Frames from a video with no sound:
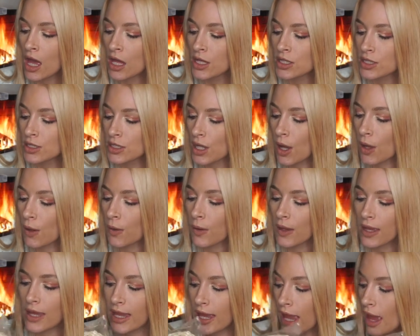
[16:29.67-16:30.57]
So
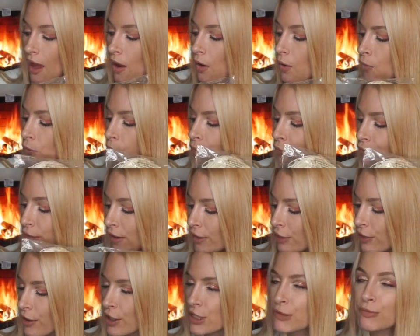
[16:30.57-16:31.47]
yeah, all three of
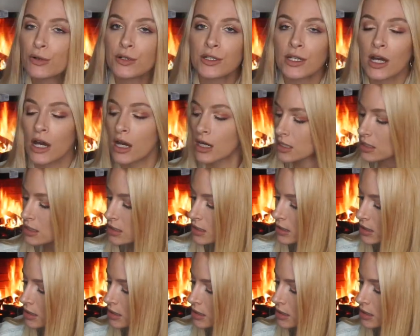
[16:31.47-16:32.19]
those products